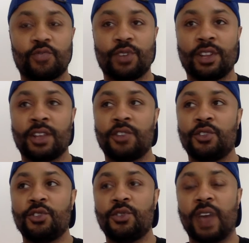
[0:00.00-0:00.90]
really, do
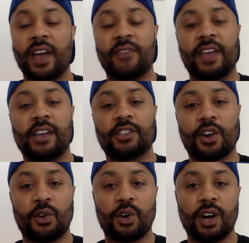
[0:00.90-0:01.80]
you have that
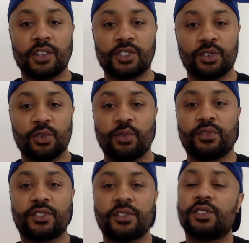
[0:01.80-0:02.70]
internal hustle
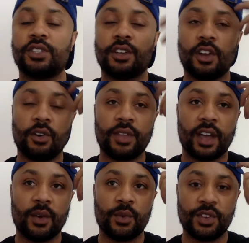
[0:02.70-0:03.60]
to know
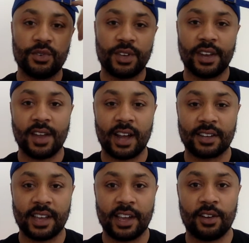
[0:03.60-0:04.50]
that when you get knocked
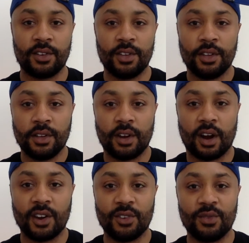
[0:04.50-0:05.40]
down,
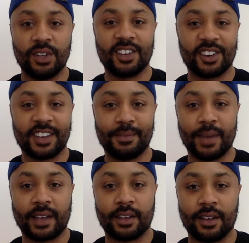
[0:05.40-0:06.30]
are you really going to get
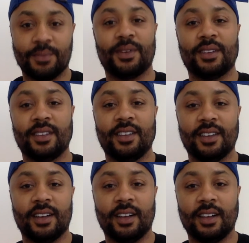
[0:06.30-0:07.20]
back up?
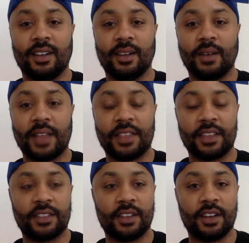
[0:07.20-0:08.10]
I
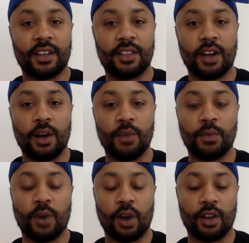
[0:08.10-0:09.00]
think the humble
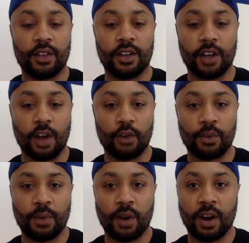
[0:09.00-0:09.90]
part or the hungry
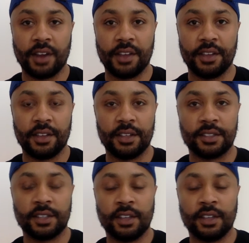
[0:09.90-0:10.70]
part is